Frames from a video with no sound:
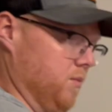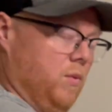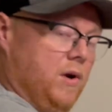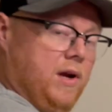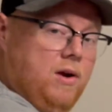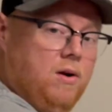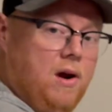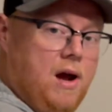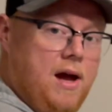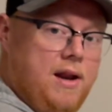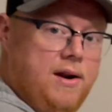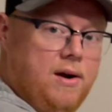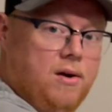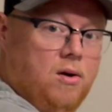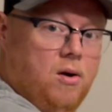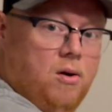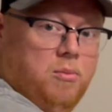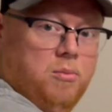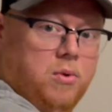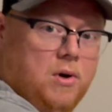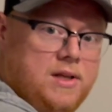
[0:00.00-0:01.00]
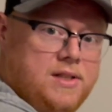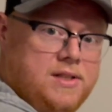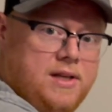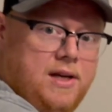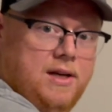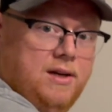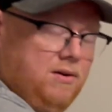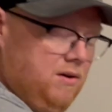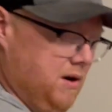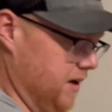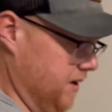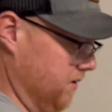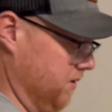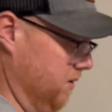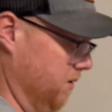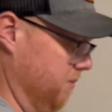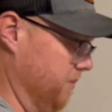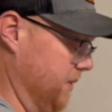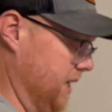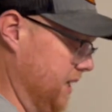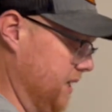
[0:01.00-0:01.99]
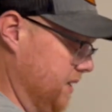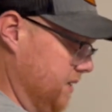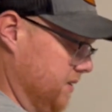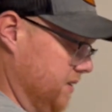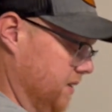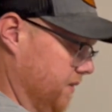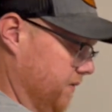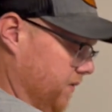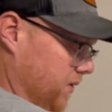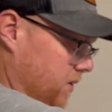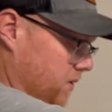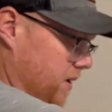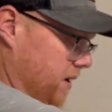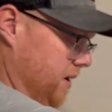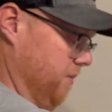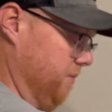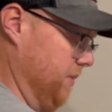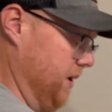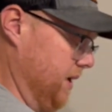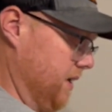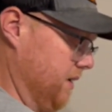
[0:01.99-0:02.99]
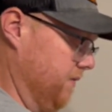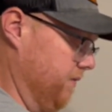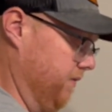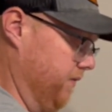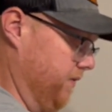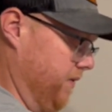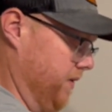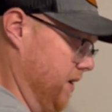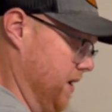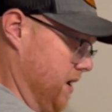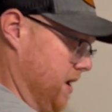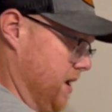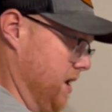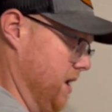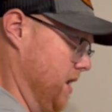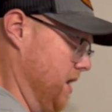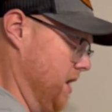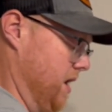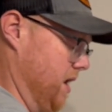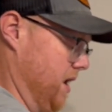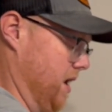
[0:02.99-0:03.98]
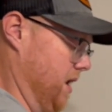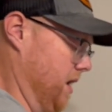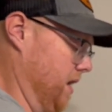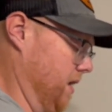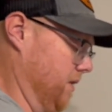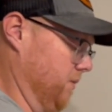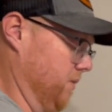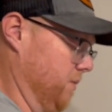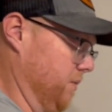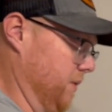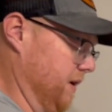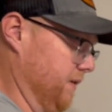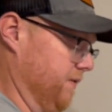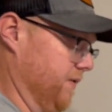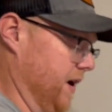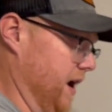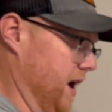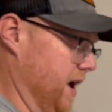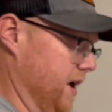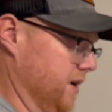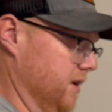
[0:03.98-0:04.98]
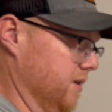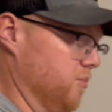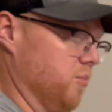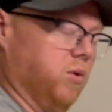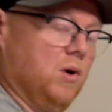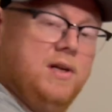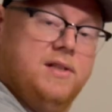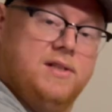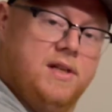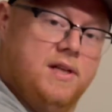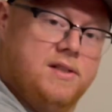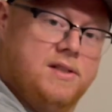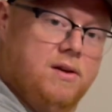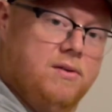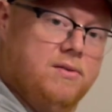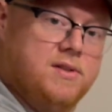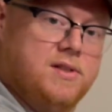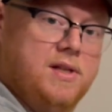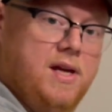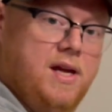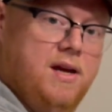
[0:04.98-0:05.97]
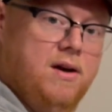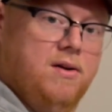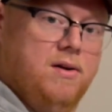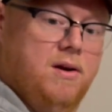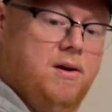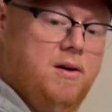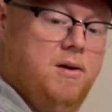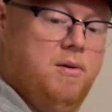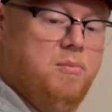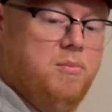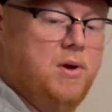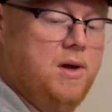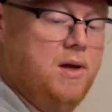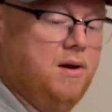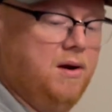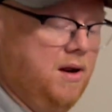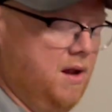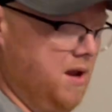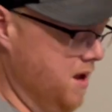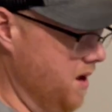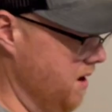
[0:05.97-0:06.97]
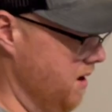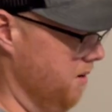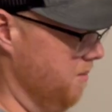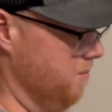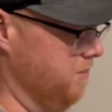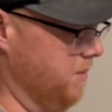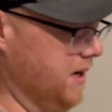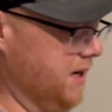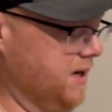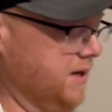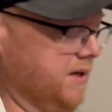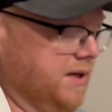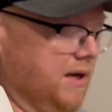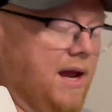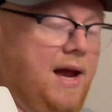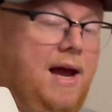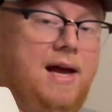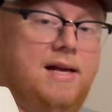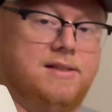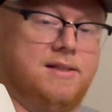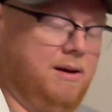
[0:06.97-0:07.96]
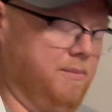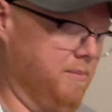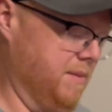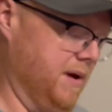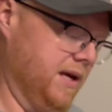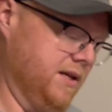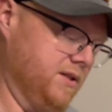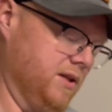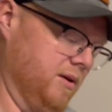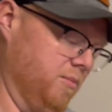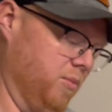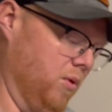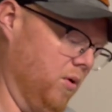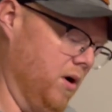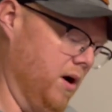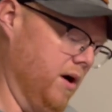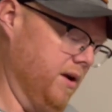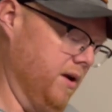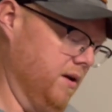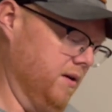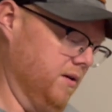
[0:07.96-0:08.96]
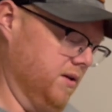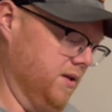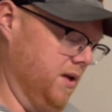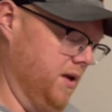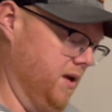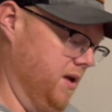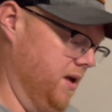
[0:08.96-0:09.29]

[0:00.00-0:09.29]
we grind our own brisket, grind our own meat for ground beef when we find briskets on sale. But Meat has an amazing product.